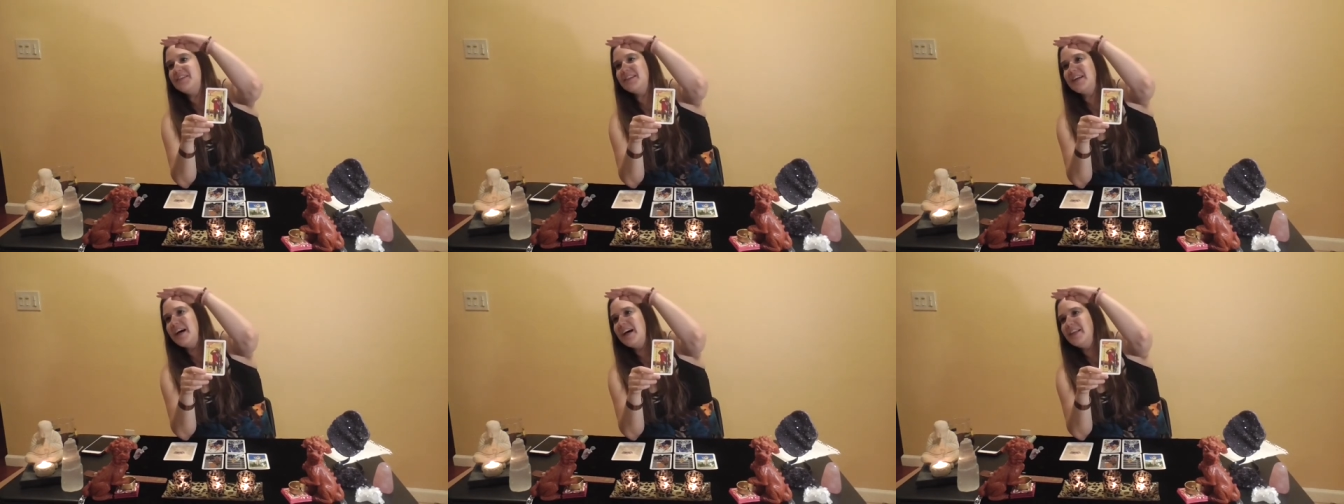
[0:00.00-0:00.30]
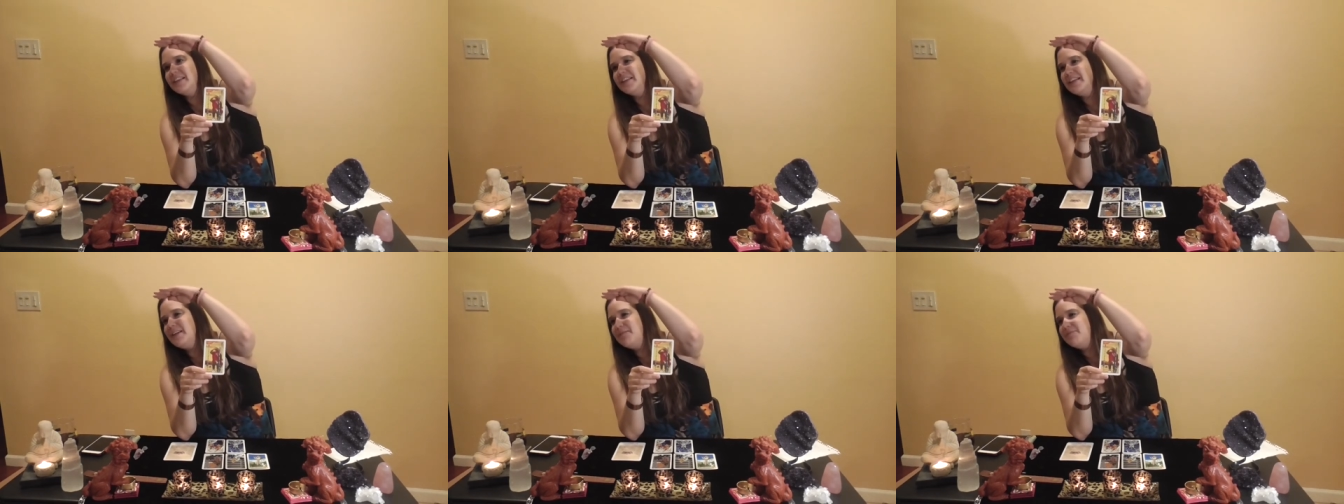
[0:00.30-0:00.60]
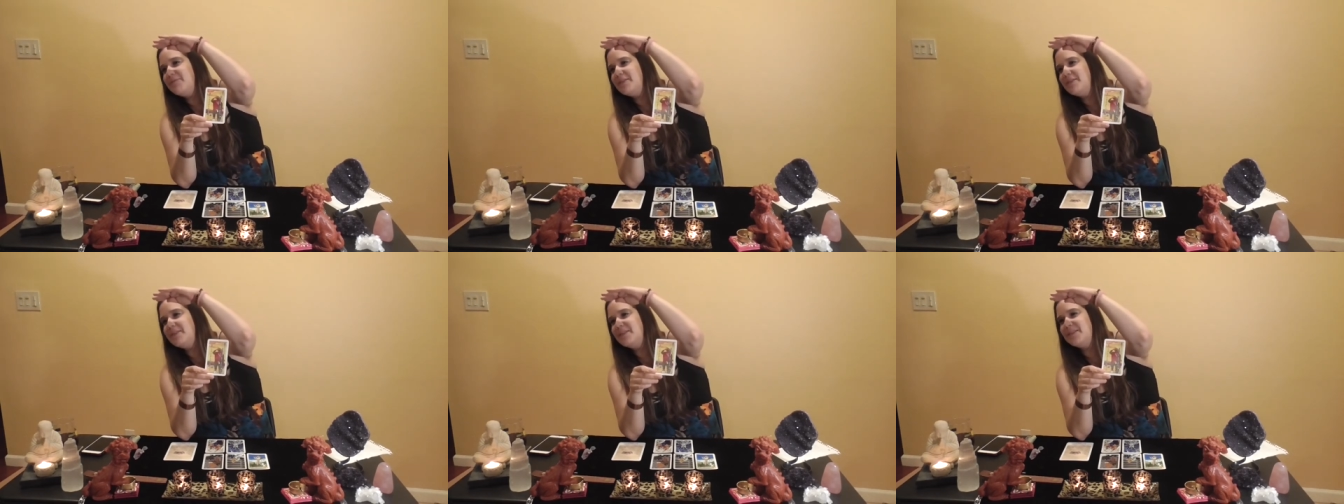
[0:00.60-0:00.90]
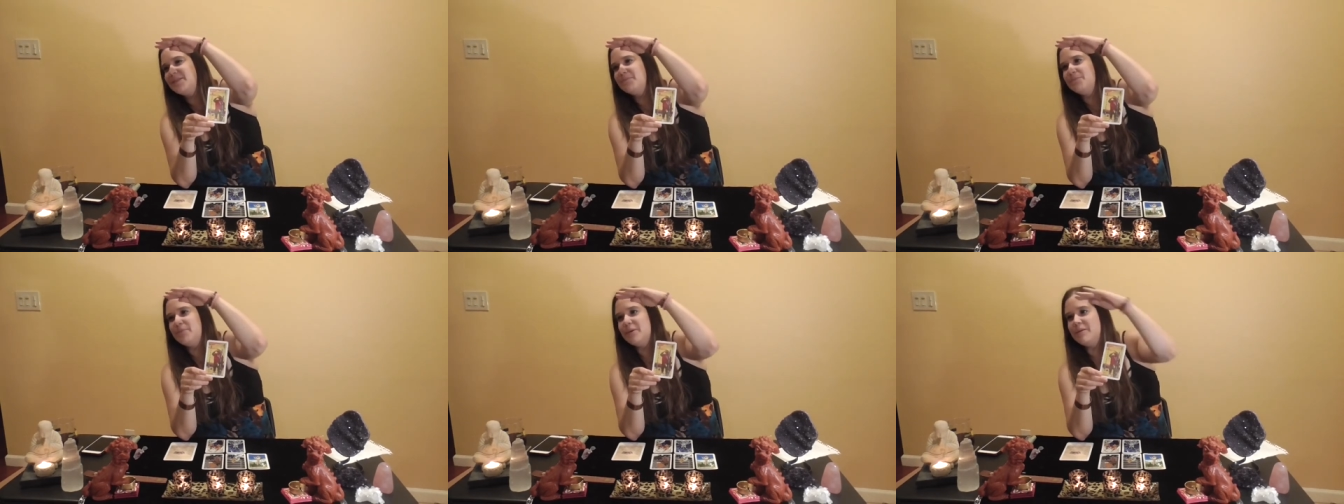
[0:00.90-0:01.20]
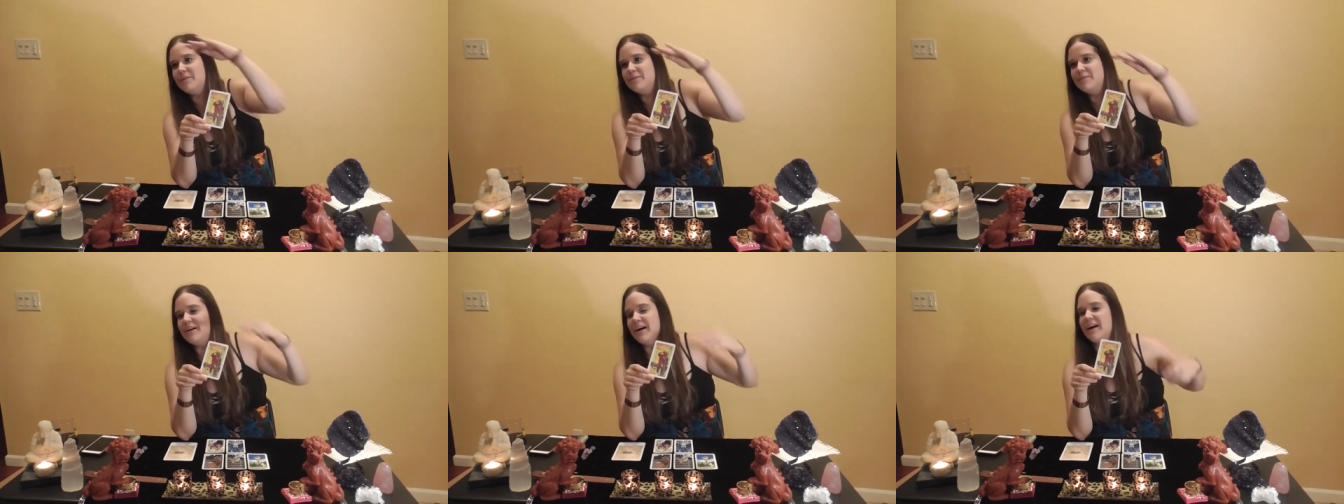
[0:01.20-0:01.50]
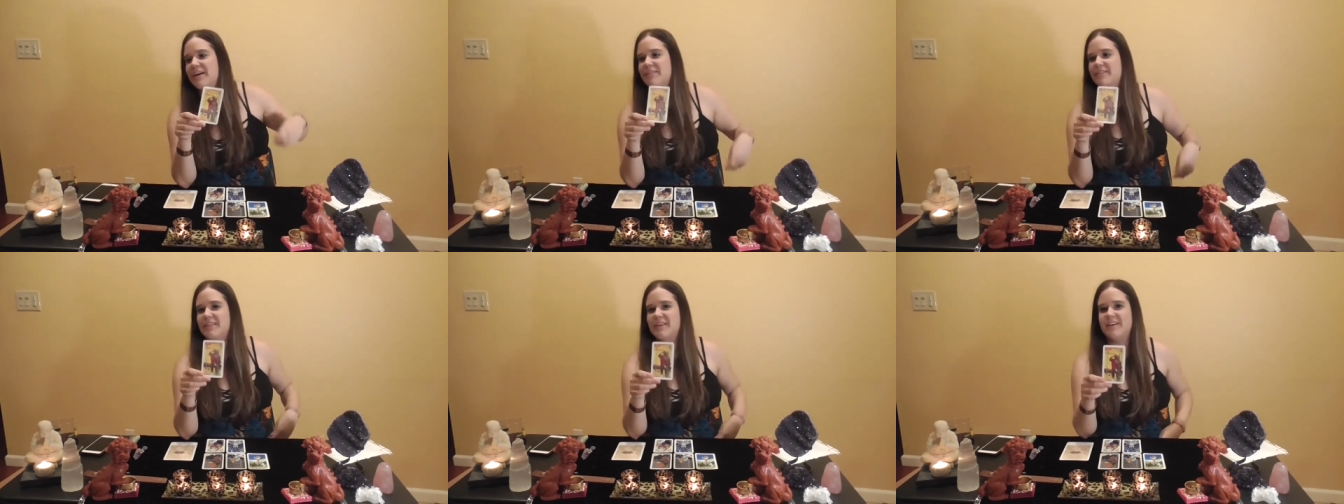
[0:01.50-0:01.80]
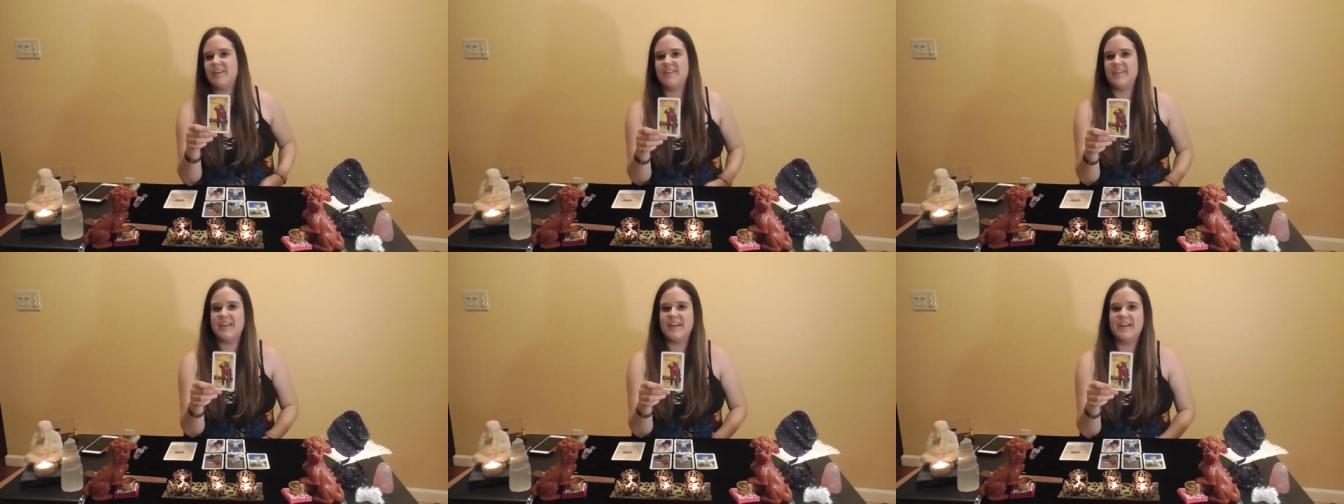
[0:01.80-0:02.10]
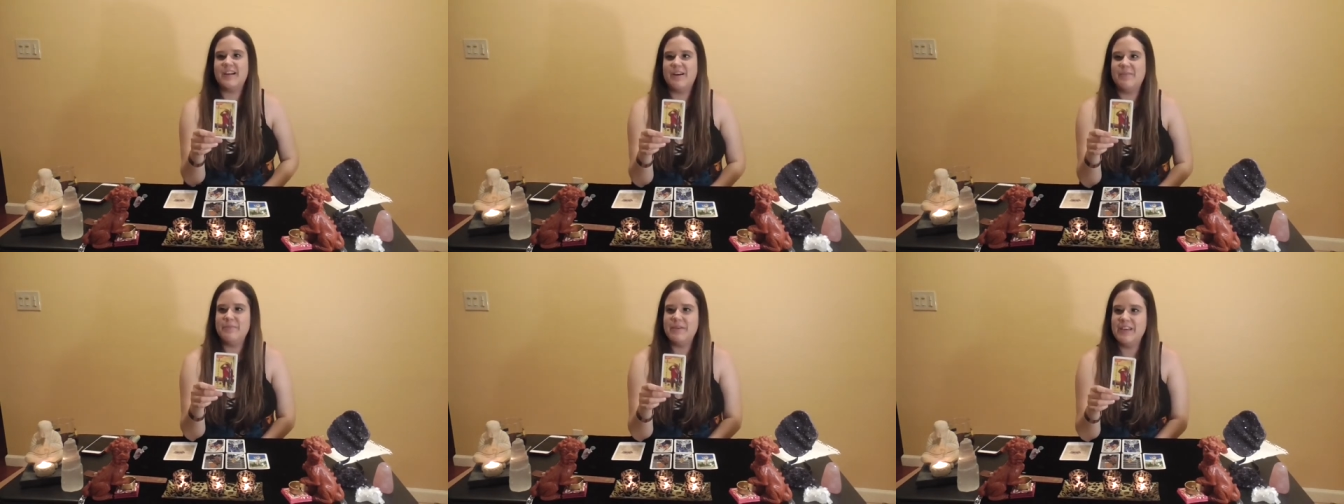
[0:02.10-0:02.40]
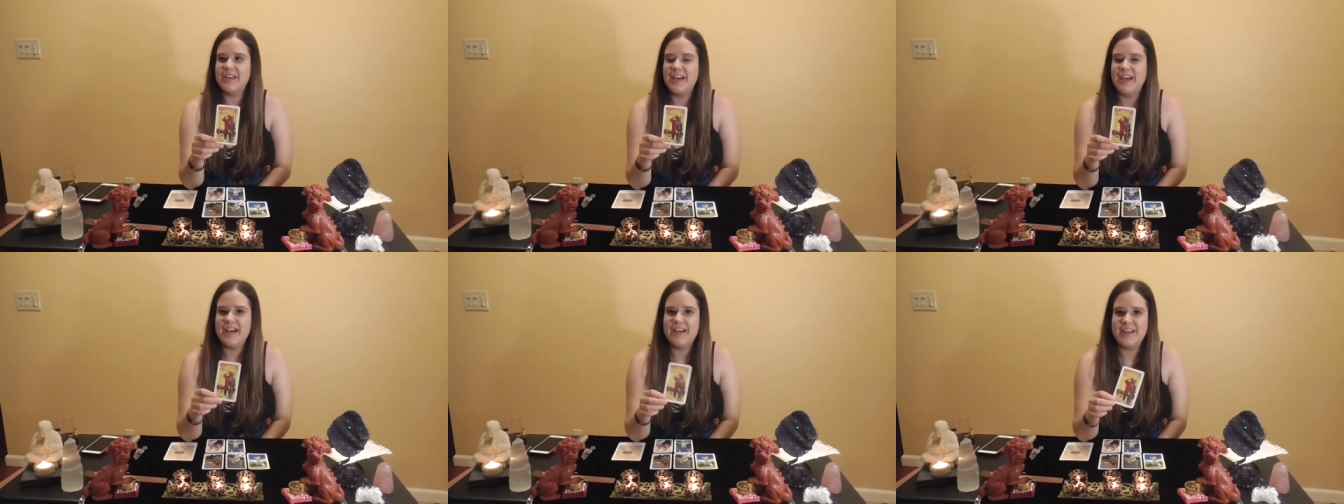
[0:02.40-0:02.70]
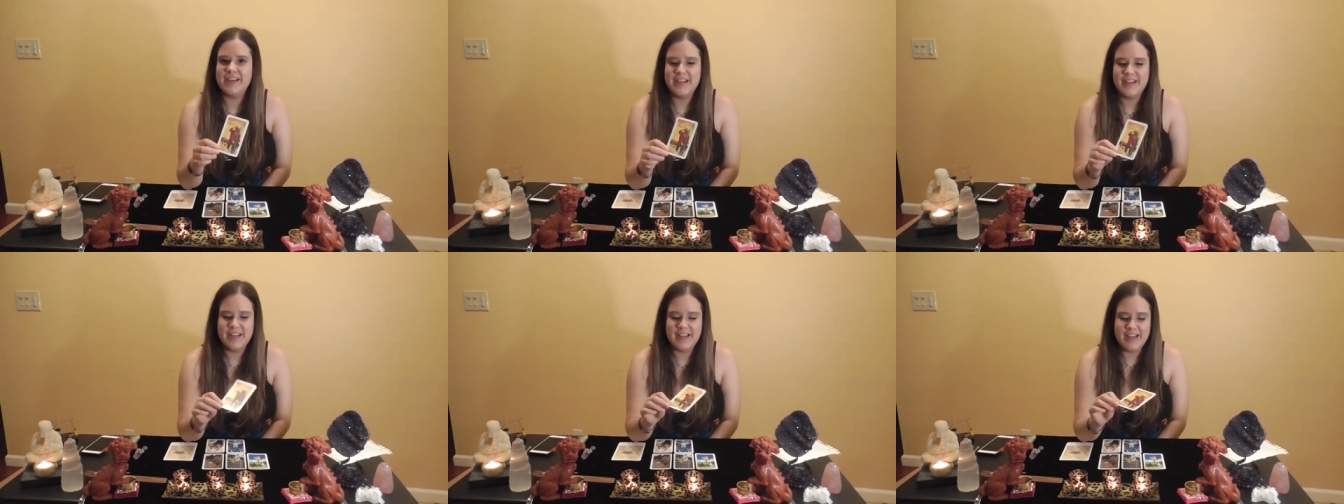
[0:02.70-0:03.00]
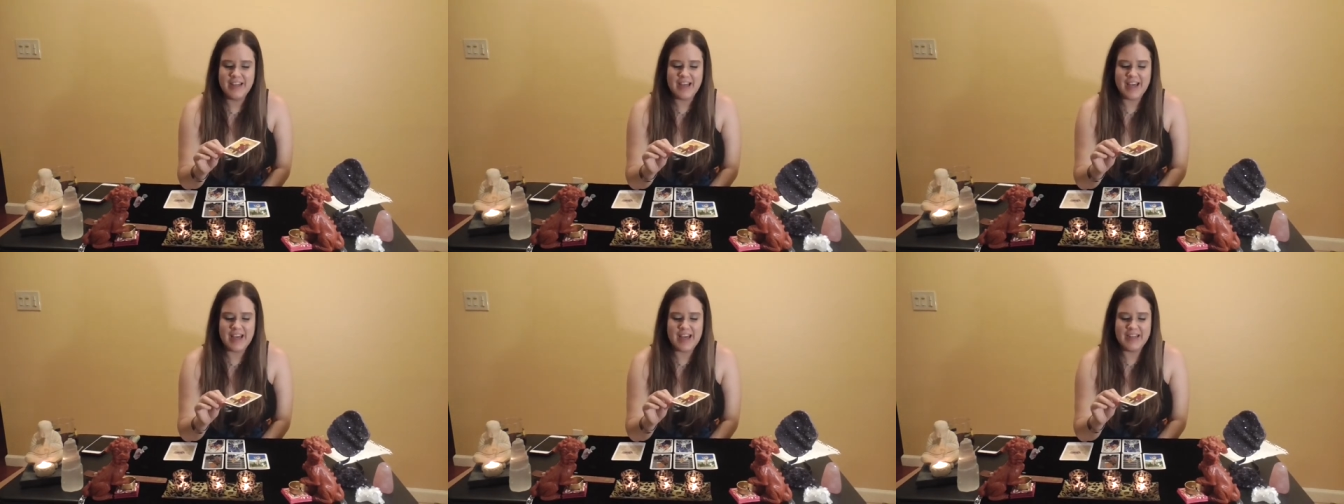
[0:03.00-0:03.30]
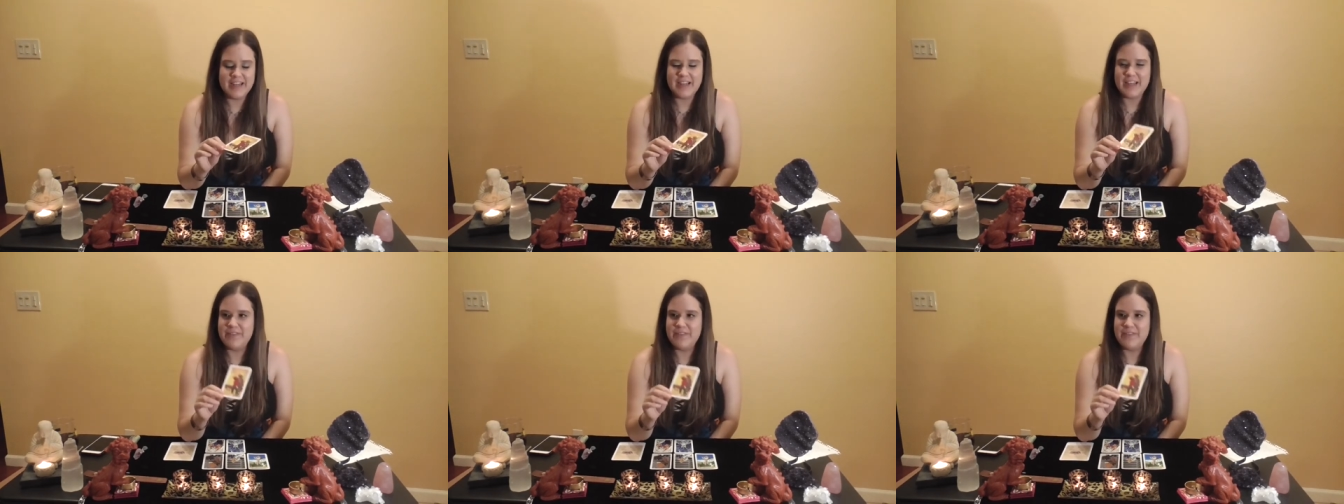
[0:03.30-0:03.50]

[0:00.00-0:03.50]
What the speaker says: is that Libra's boat out there? Are they coming yet? And